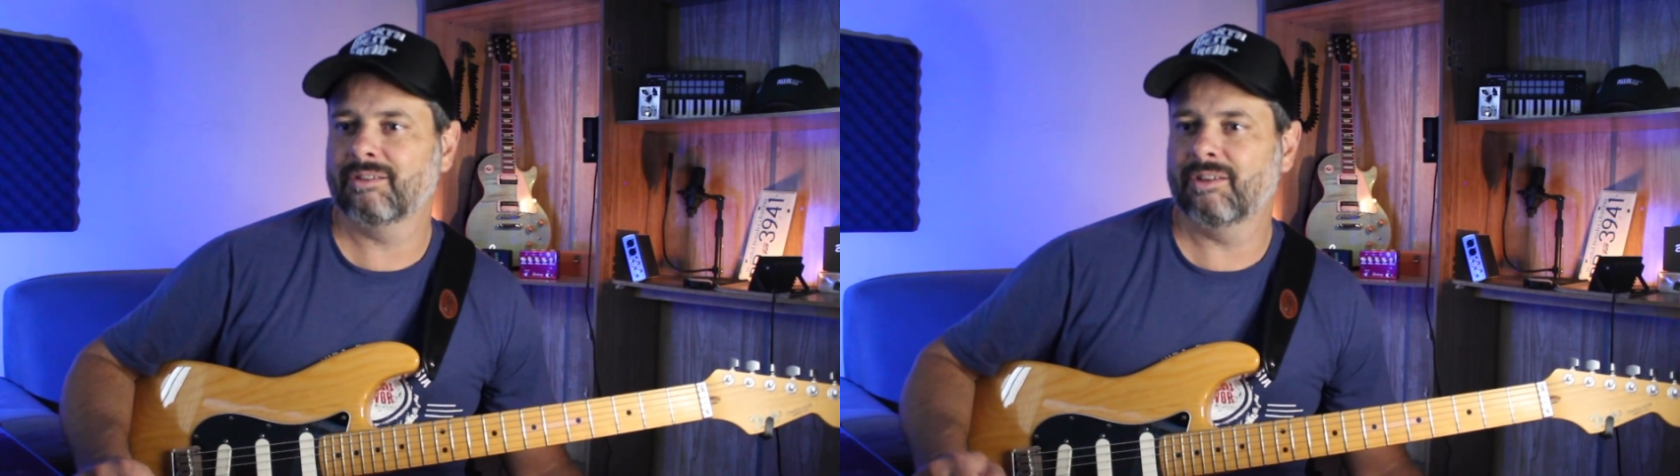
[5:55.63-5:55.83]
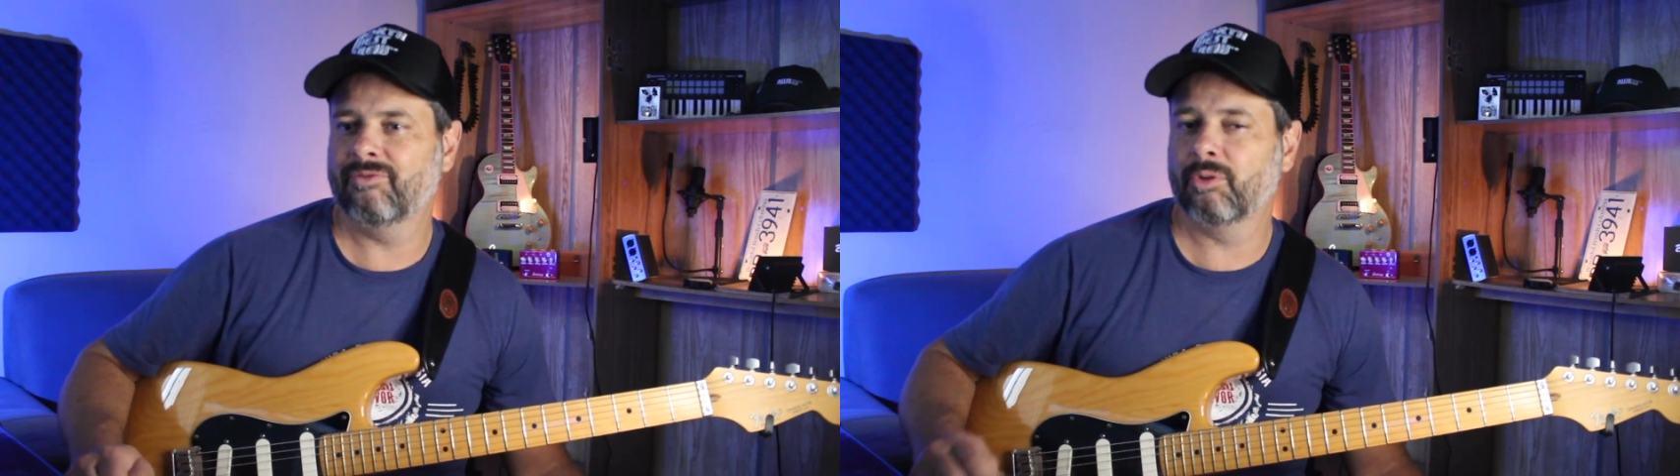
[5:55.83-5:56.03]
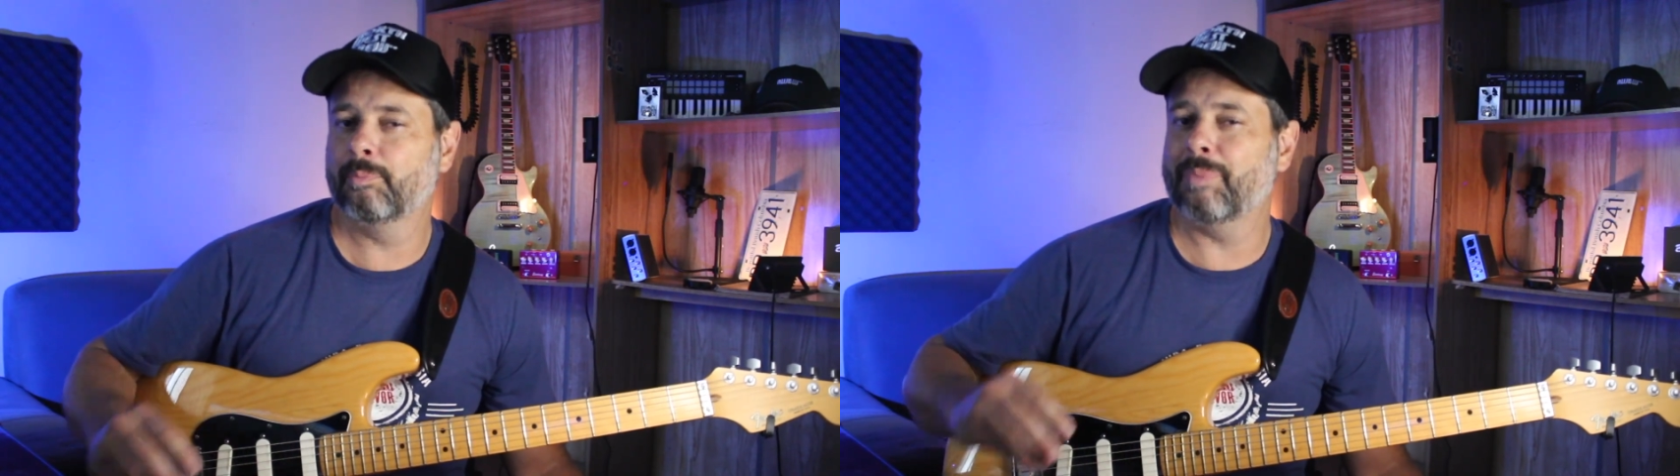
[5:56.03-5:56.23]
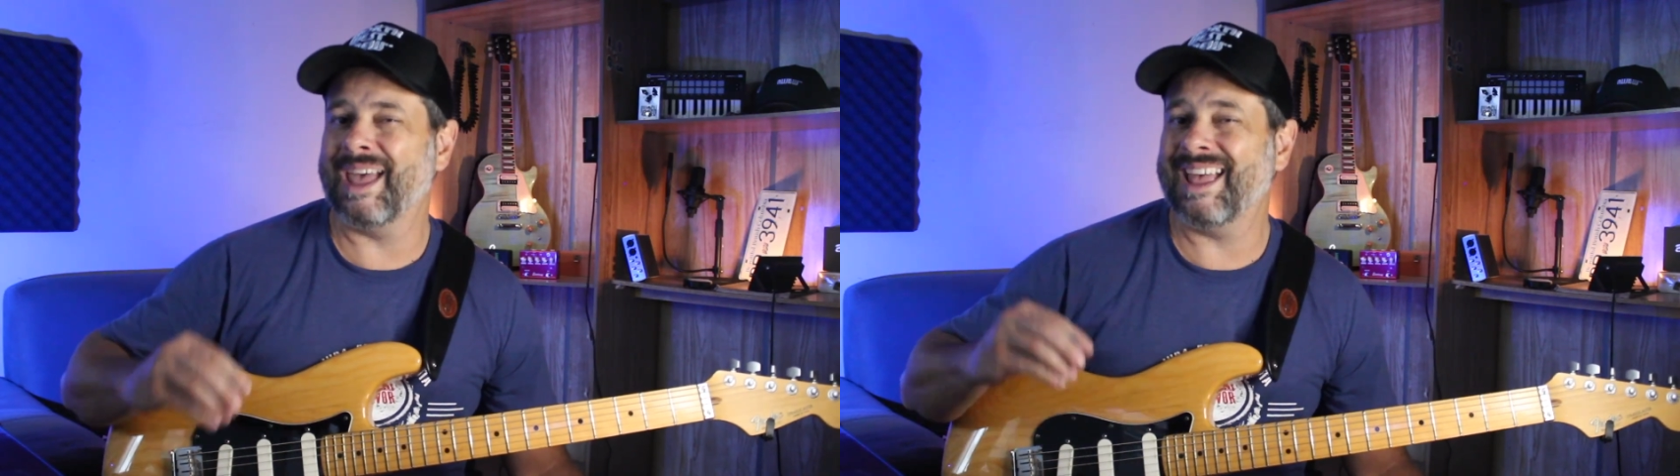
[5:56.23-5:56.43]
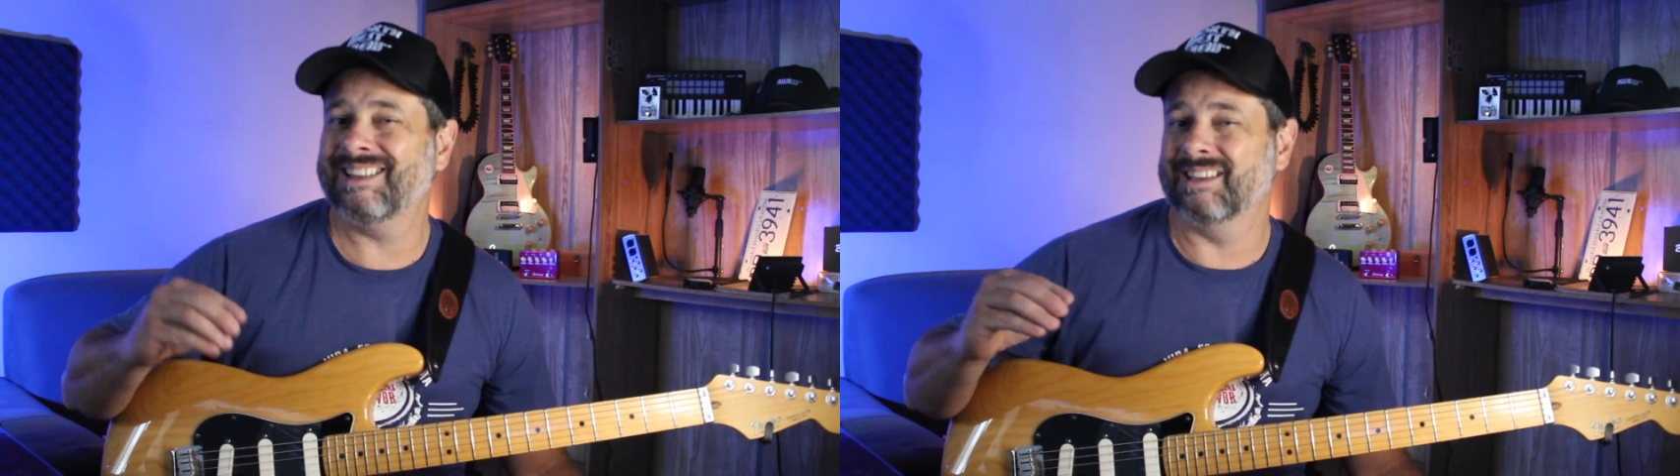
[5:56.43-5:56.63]
if your
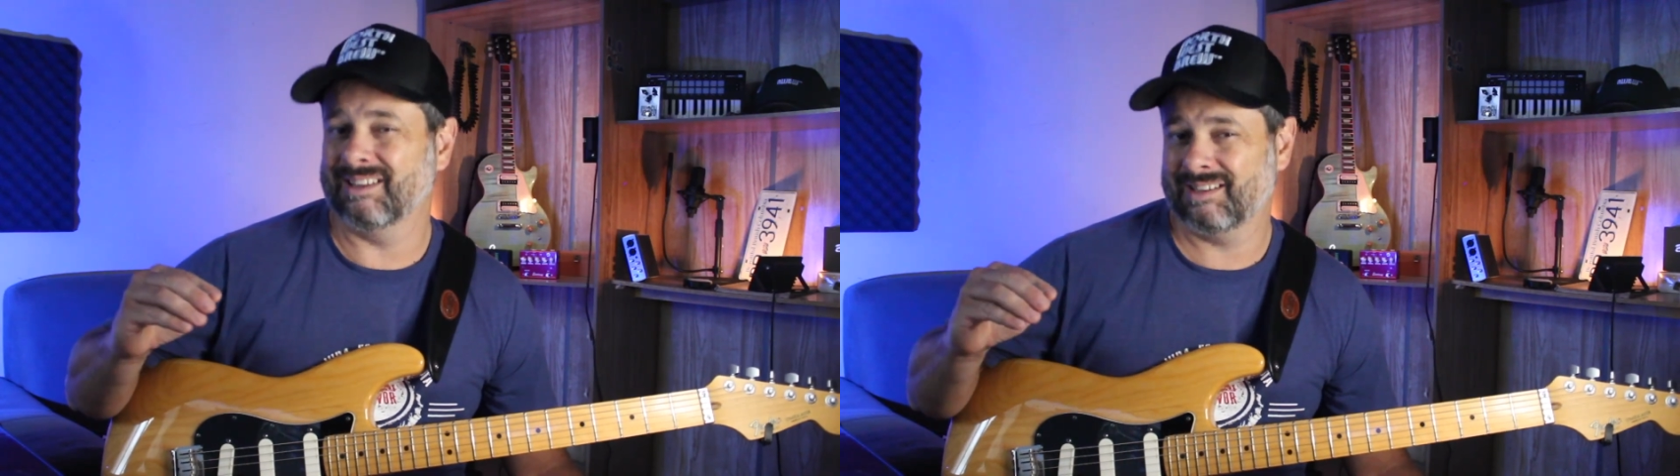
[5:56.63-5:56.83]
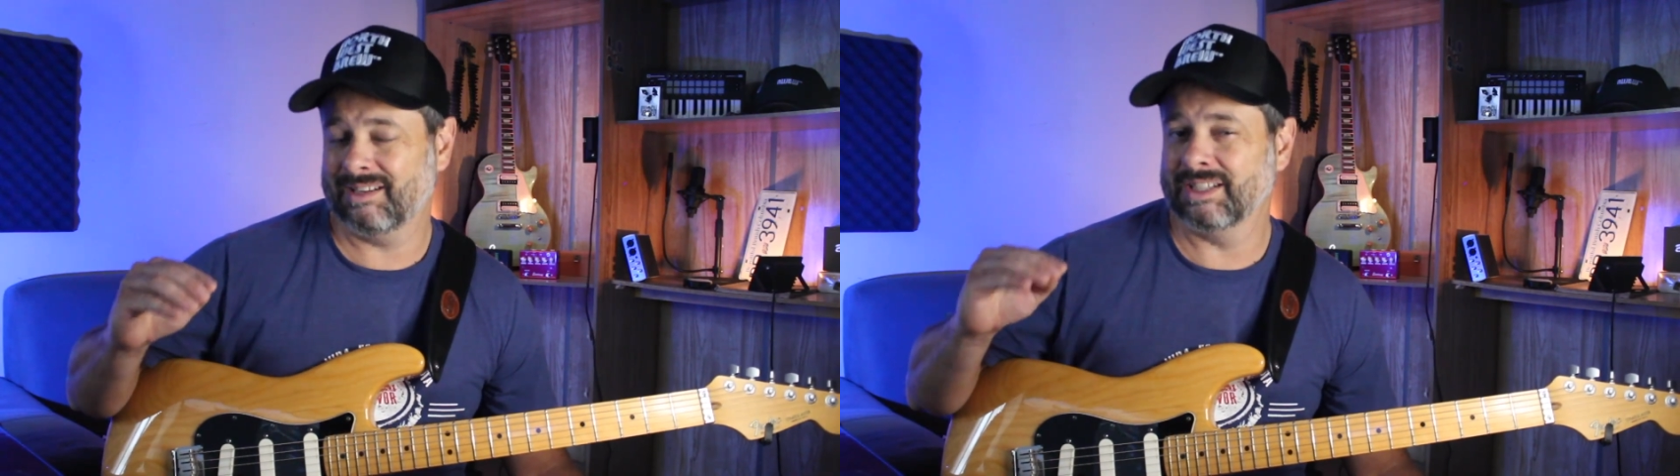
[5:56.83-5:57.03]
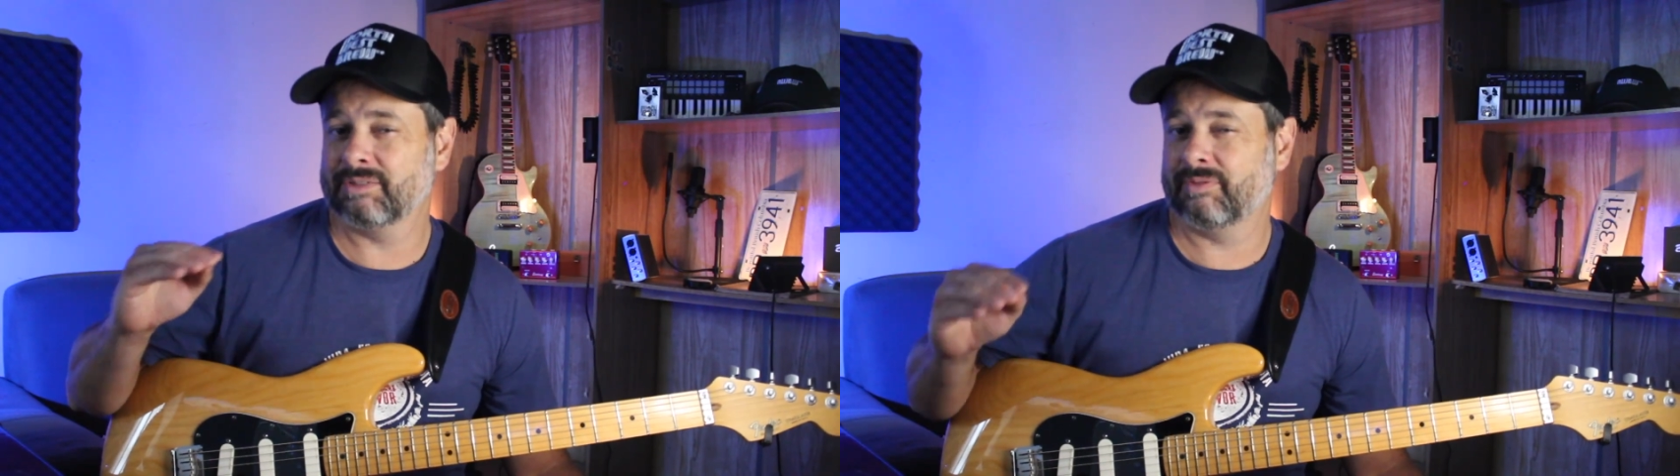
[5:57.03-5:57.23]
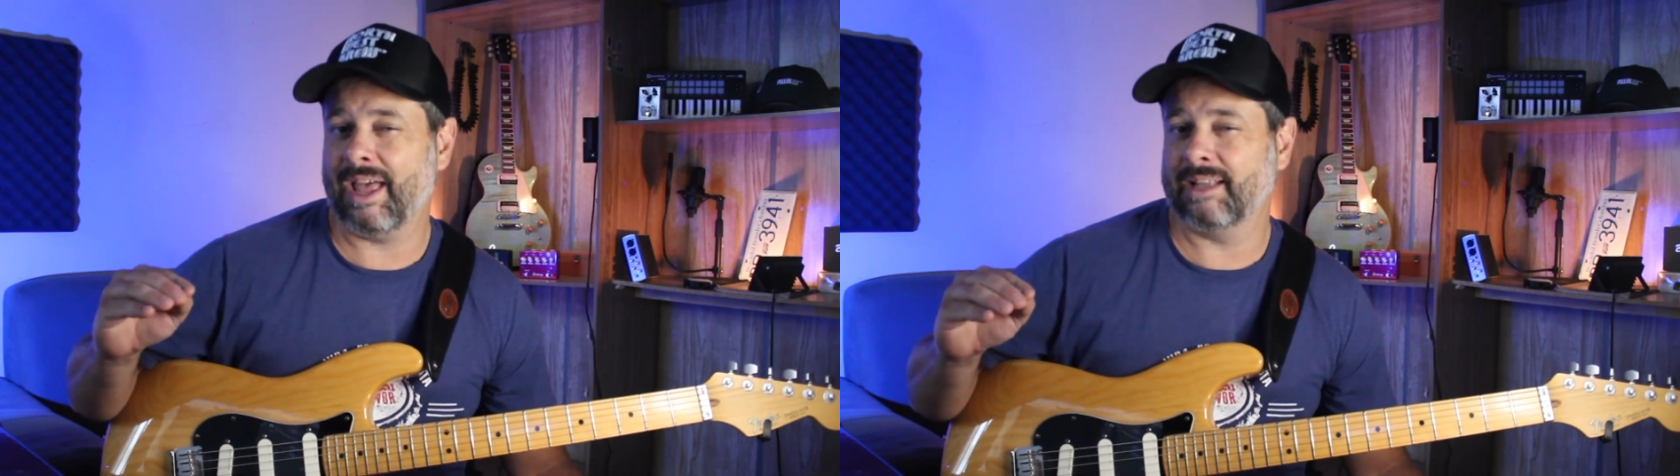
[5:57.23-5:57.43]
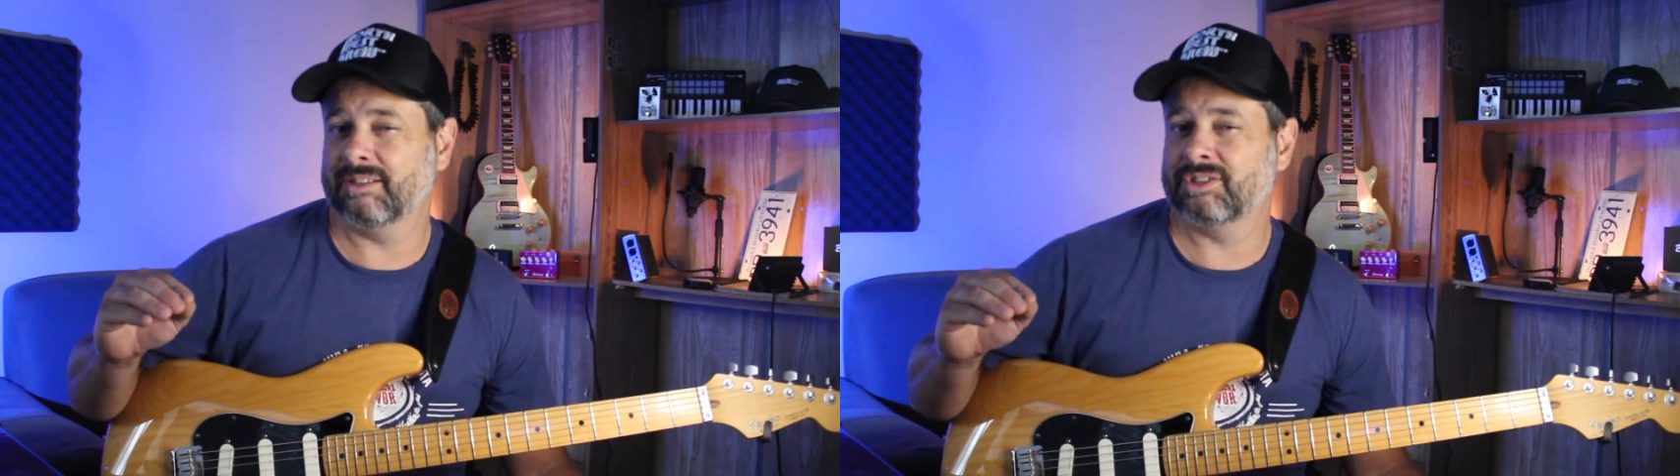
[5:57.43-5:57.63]
bend is flat,